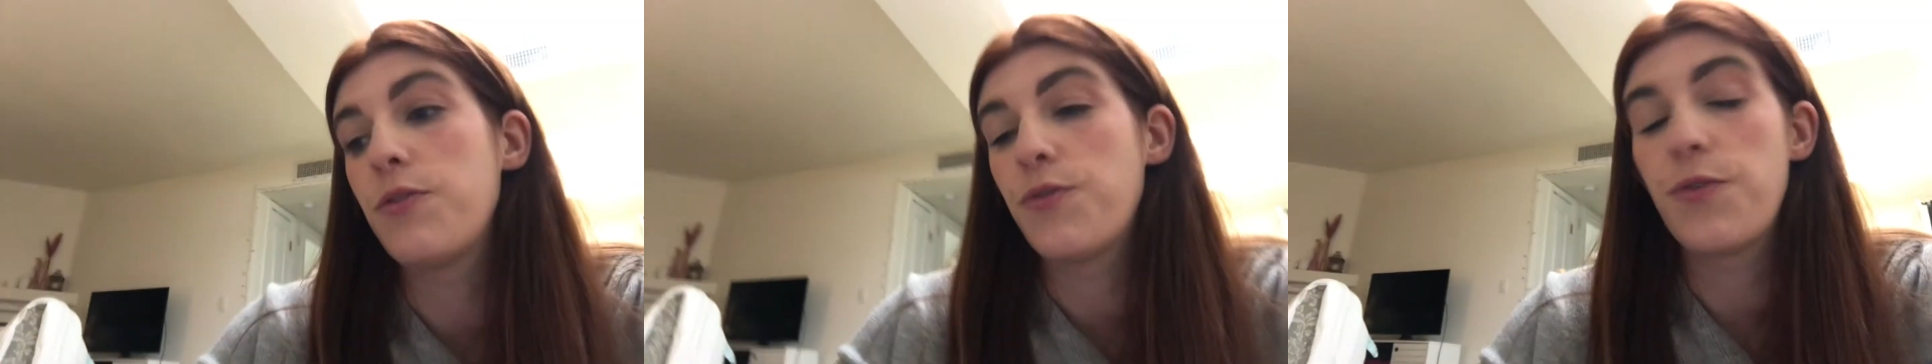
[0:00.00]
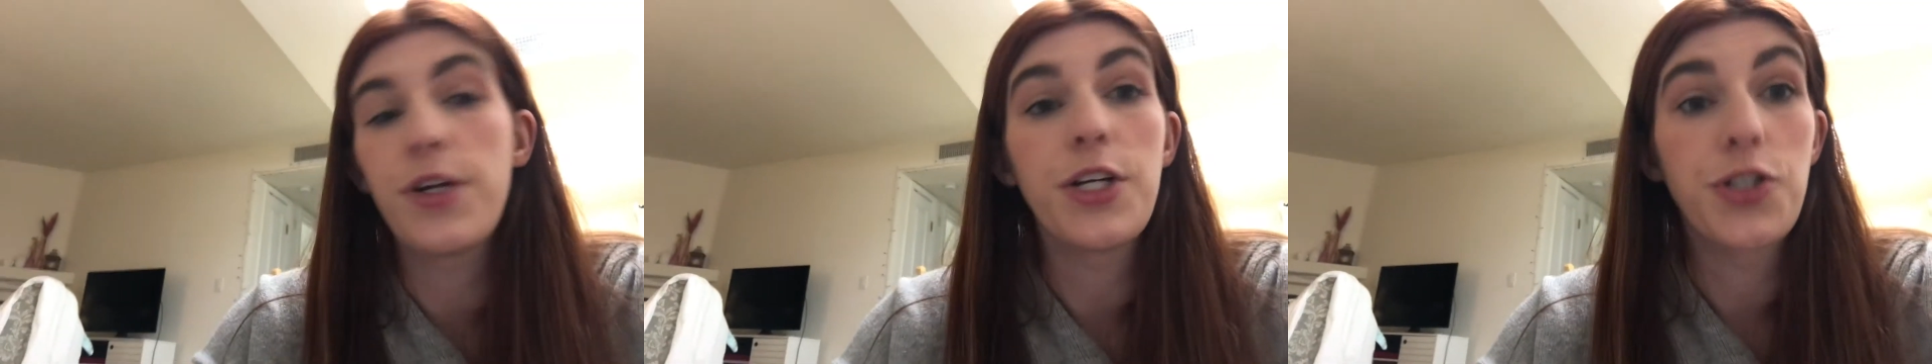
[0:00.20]

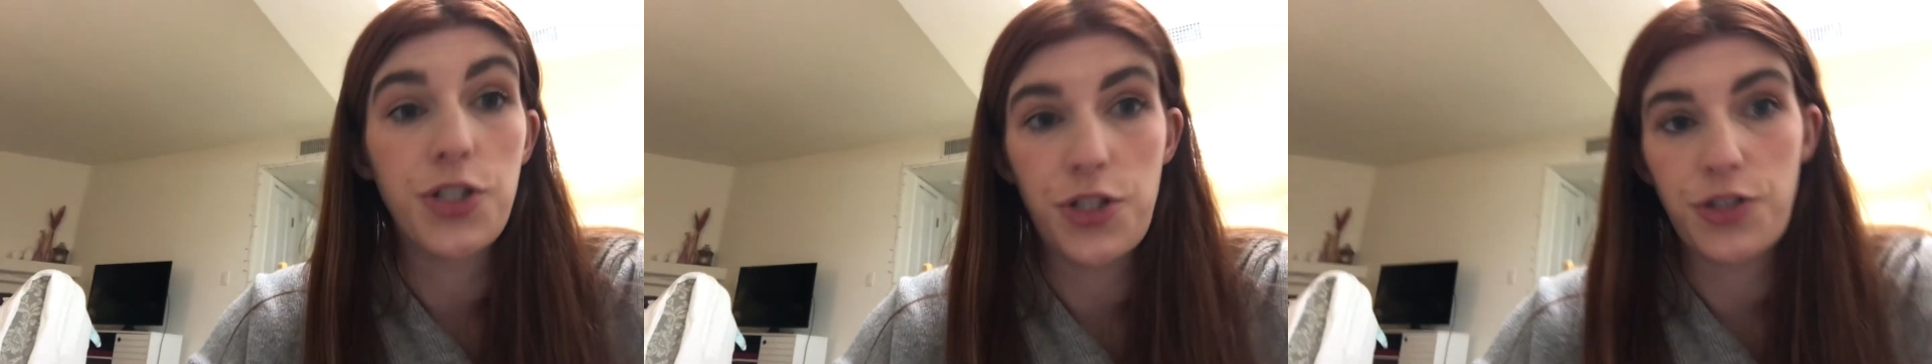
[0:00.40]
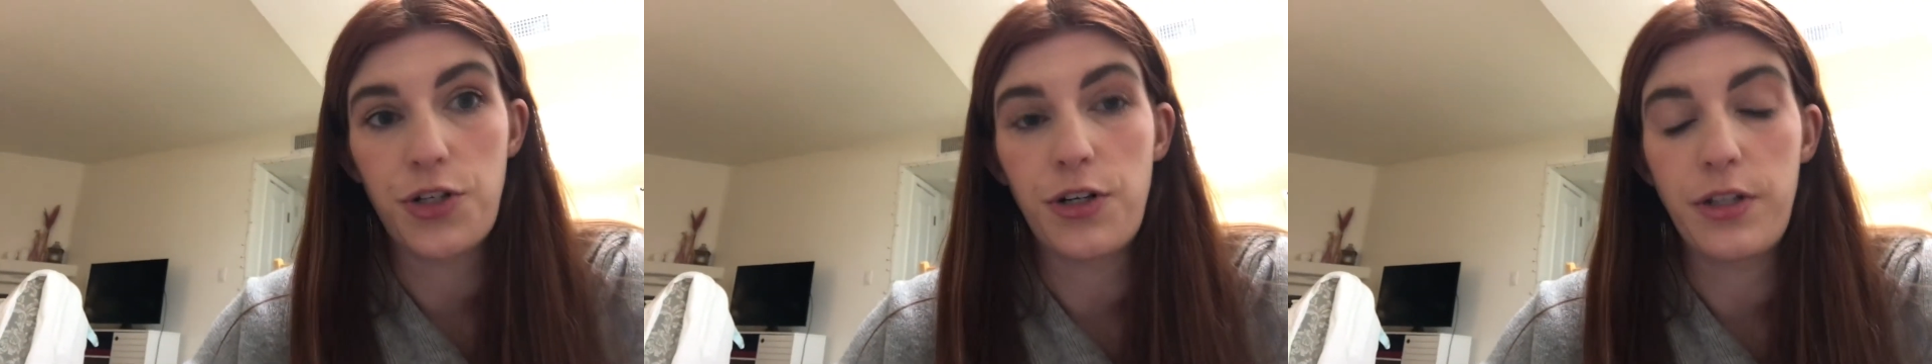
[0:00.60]
reach a
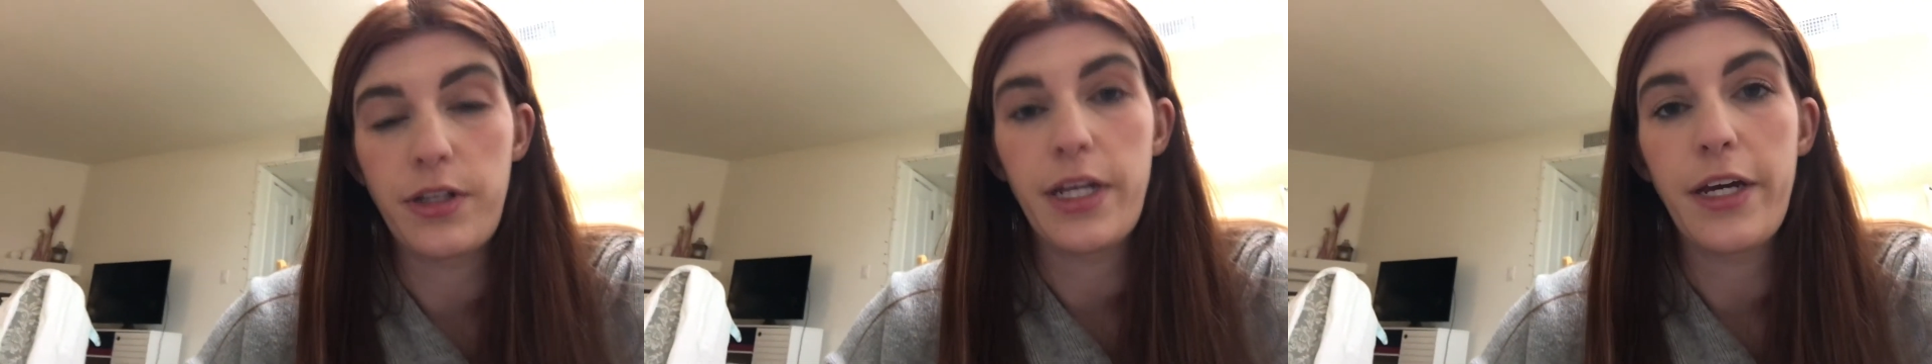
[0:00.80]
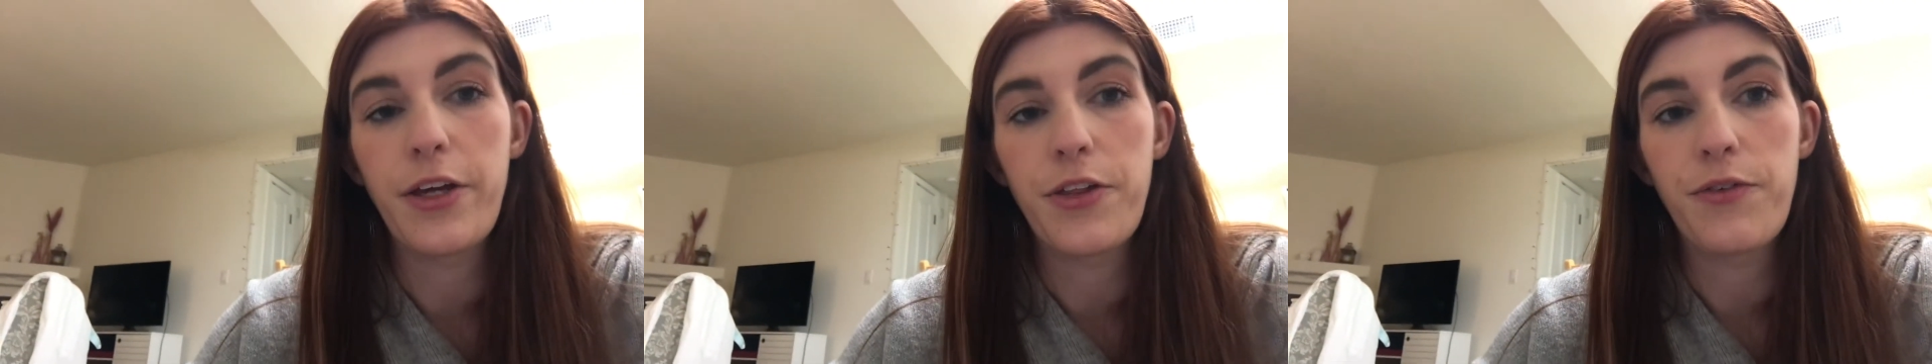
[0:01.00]
certain
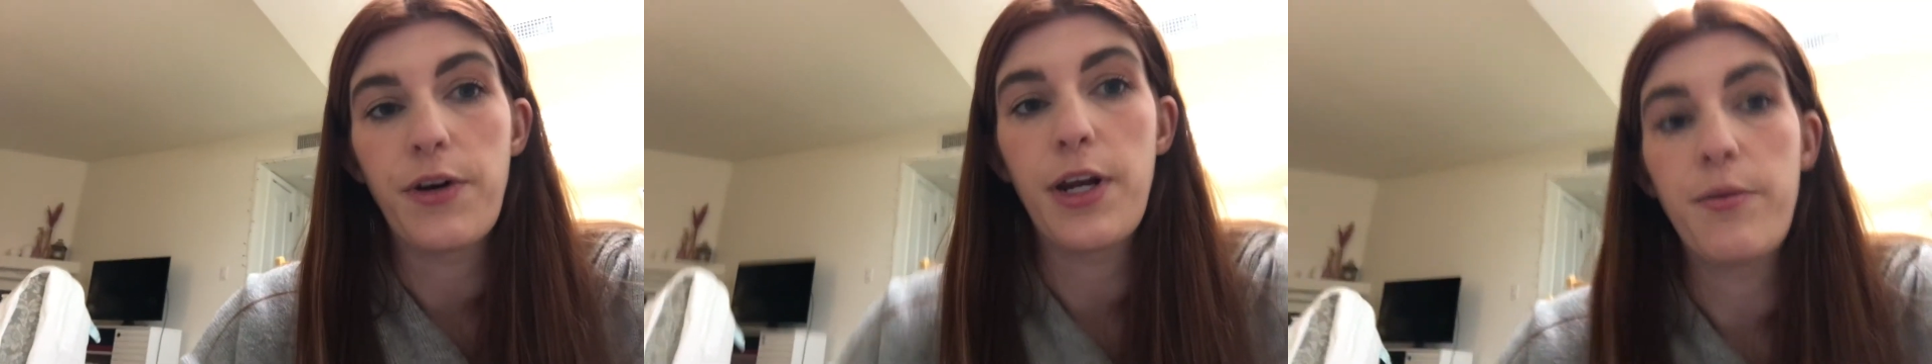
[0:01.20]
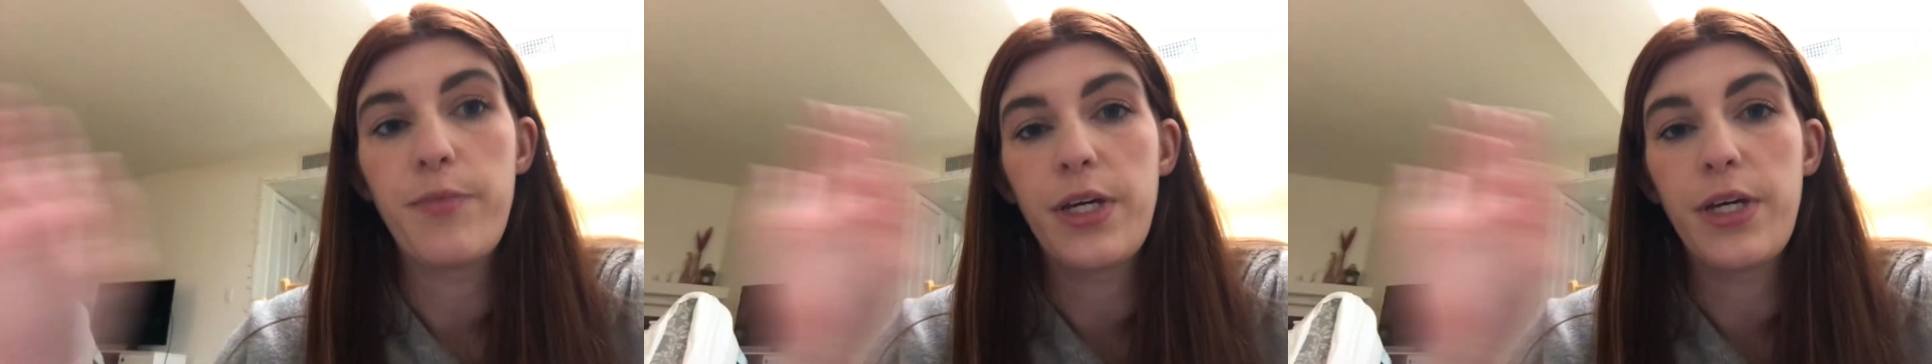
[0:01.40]
length, right?